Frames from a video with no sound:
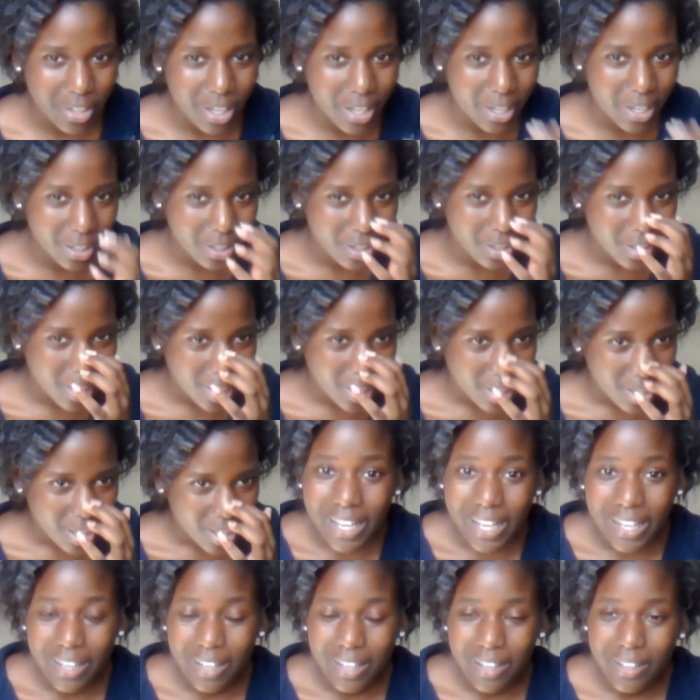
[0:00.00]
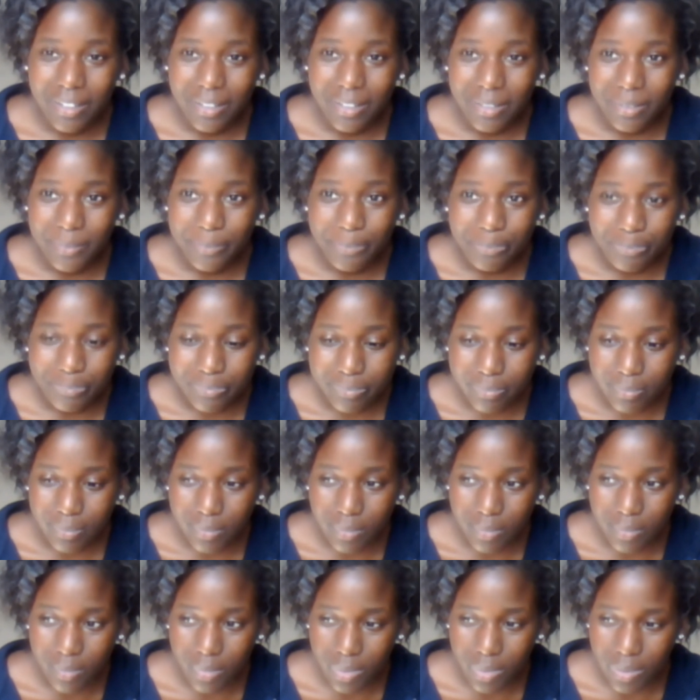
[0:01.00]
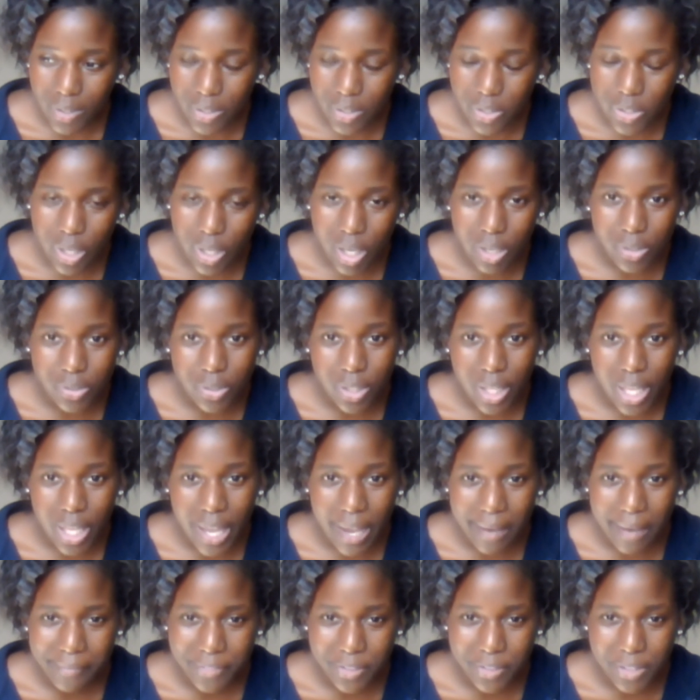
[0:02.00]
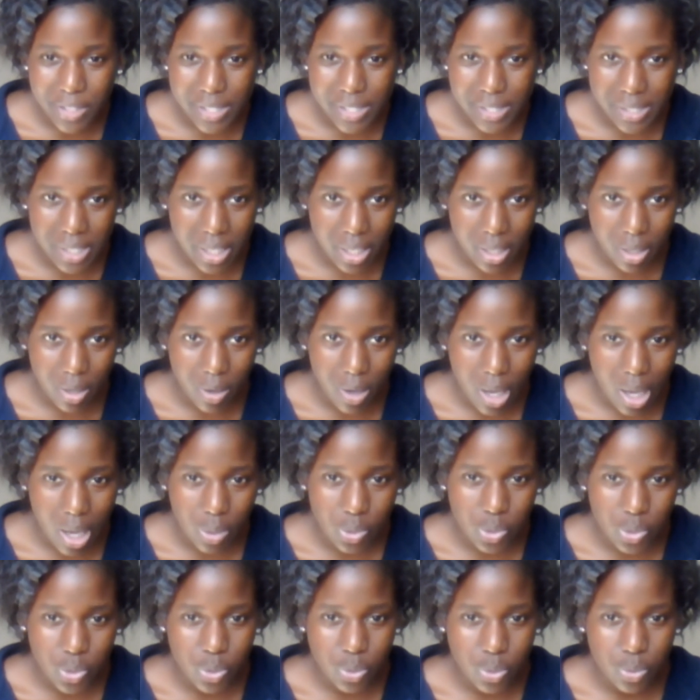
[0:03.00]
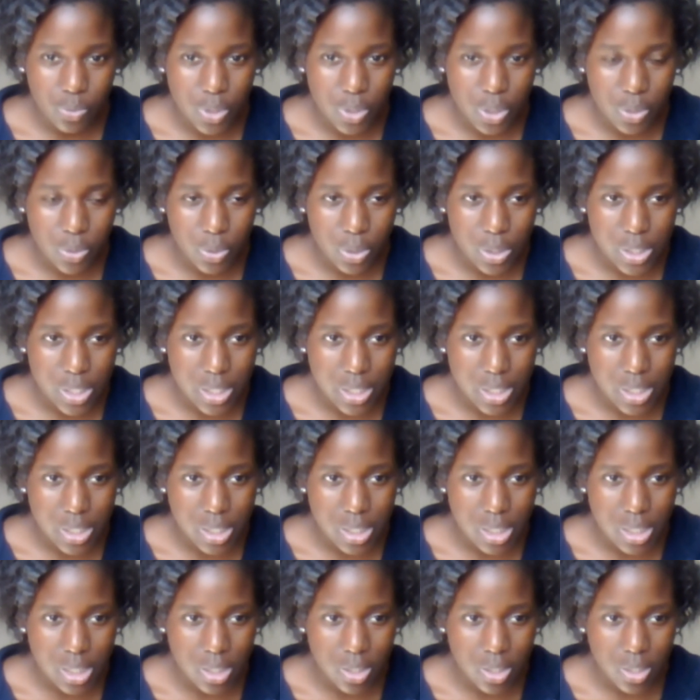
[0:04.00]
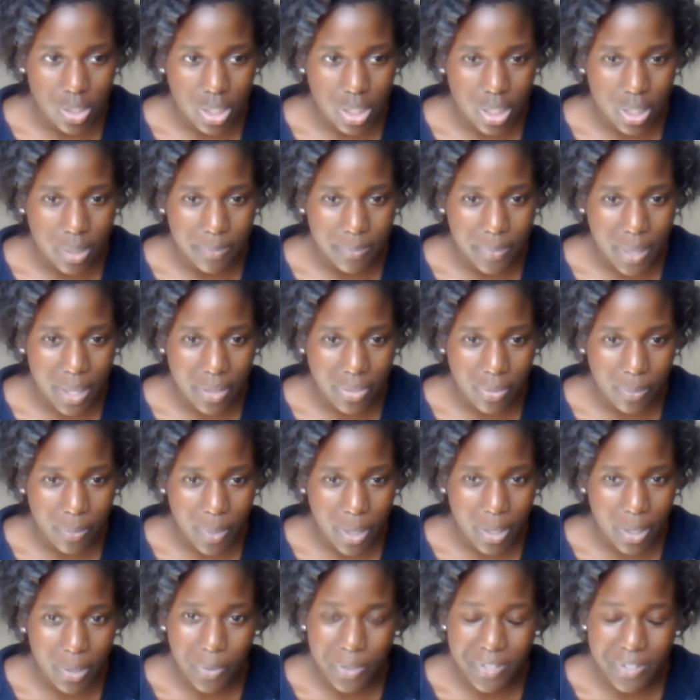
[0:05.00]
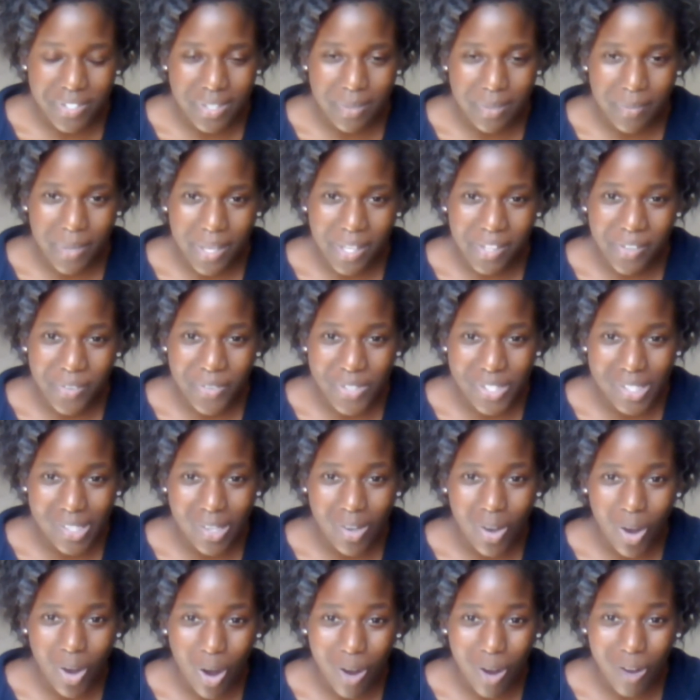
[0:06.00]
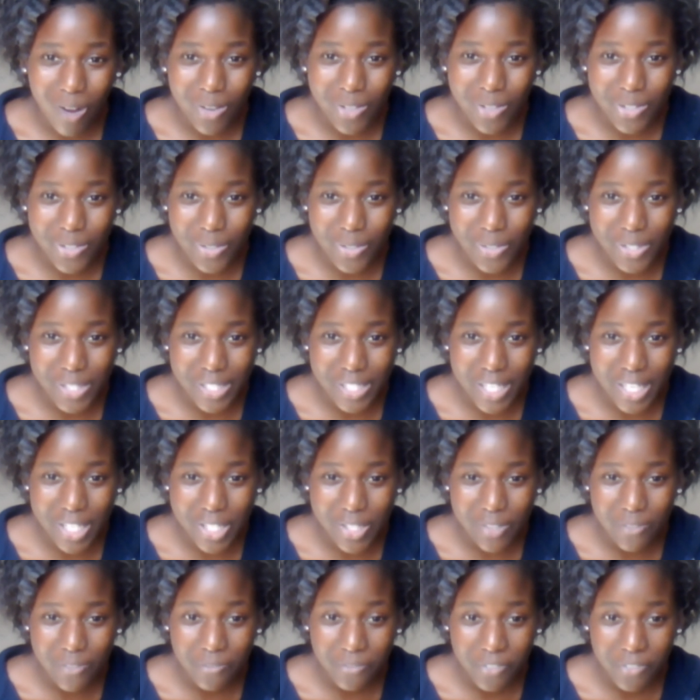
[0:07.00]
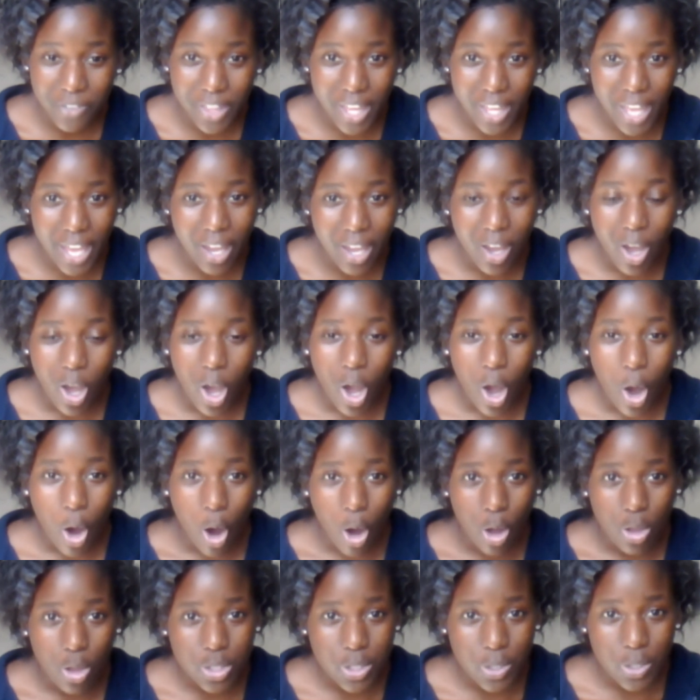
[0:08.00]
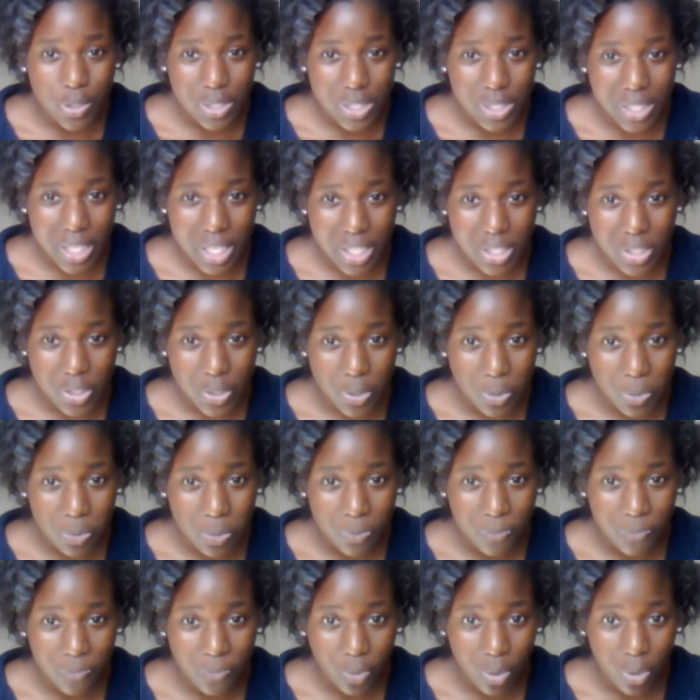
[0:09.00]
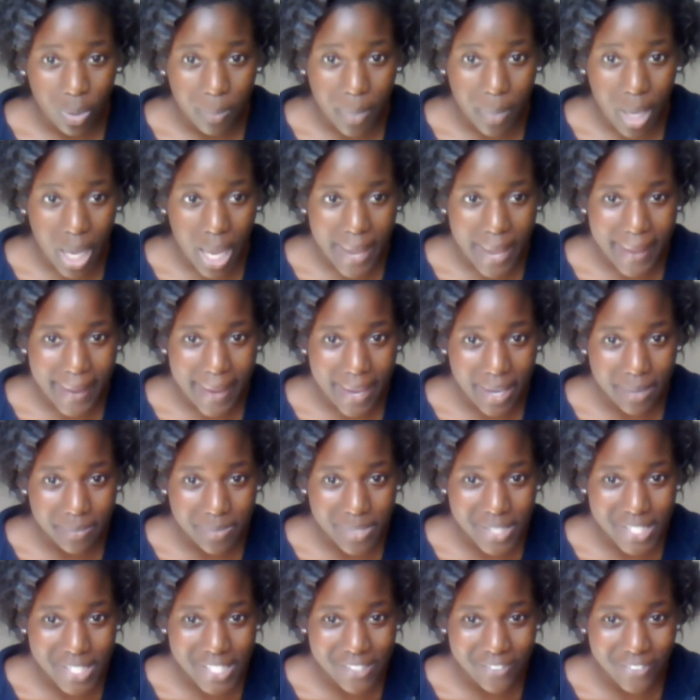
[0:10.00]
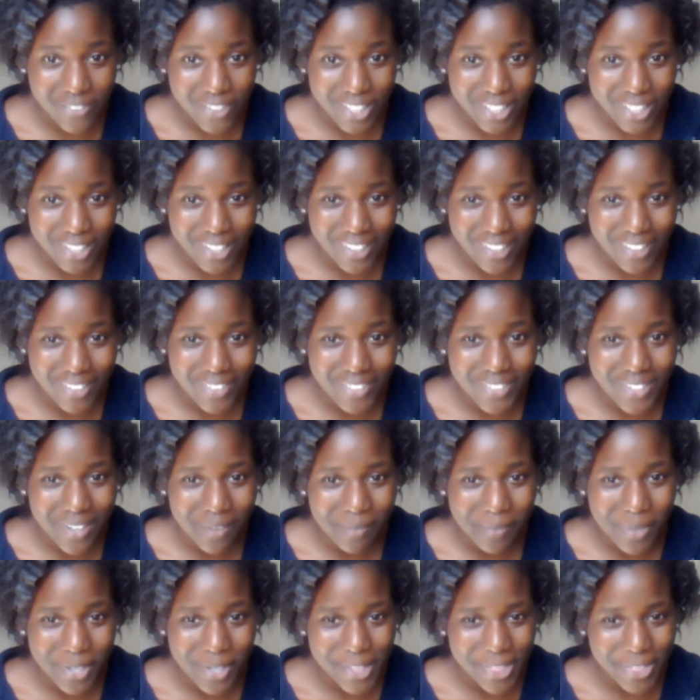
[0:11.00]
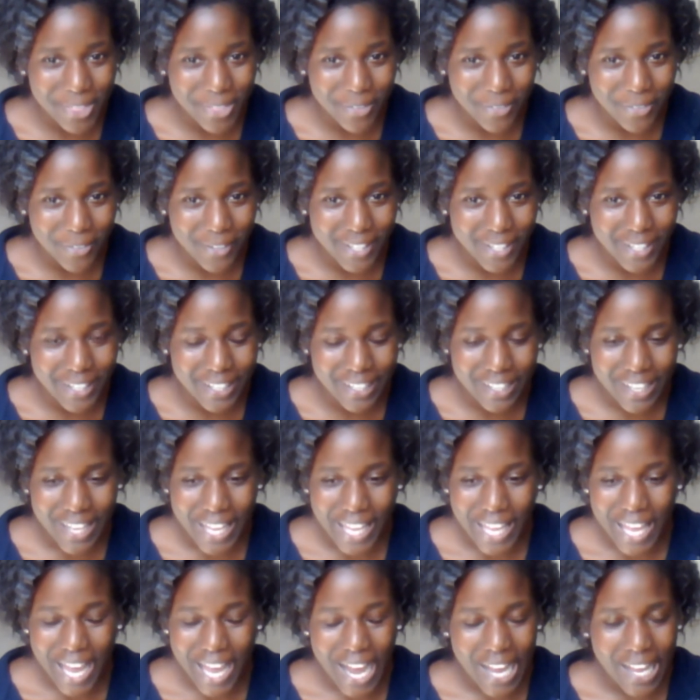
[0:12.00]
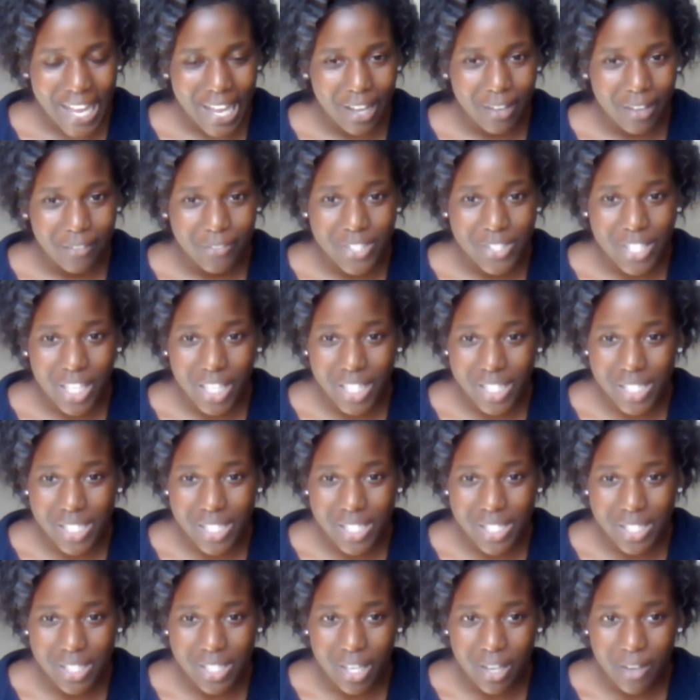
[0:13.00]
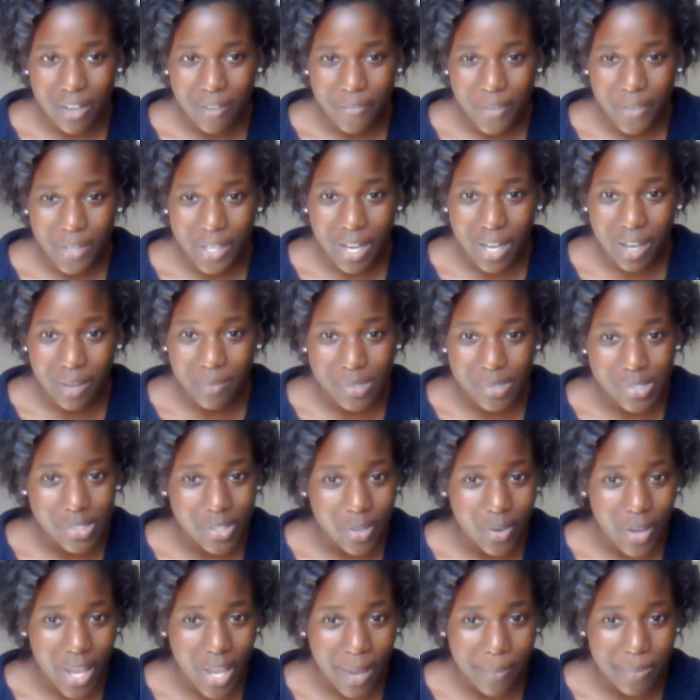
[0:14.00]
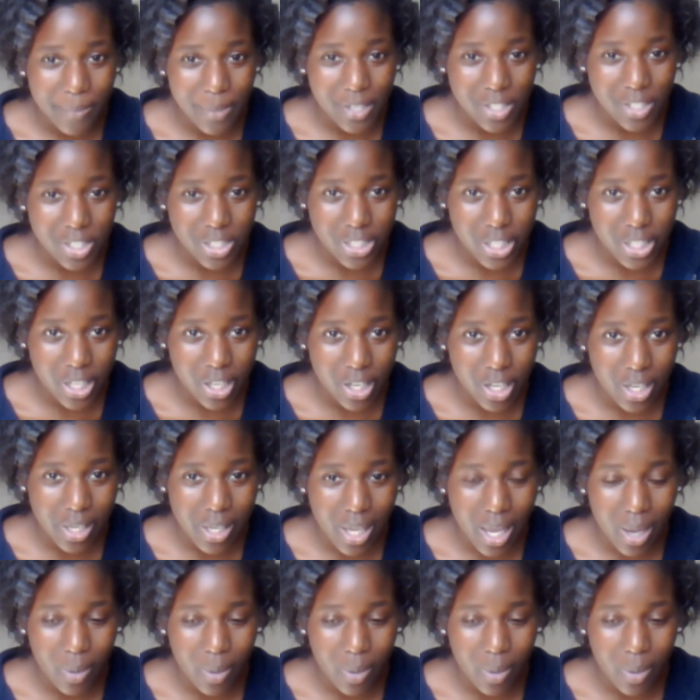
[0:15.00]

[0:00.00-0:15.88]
Like, so I'll do that after the sale. I'll do Victoria's Secret and Bath & Body Works semi-annual sale haul, so stay tuned for that. Also, stay tuned for my empties video, number 3. I have tons of stuff, and I'm so happy to share it.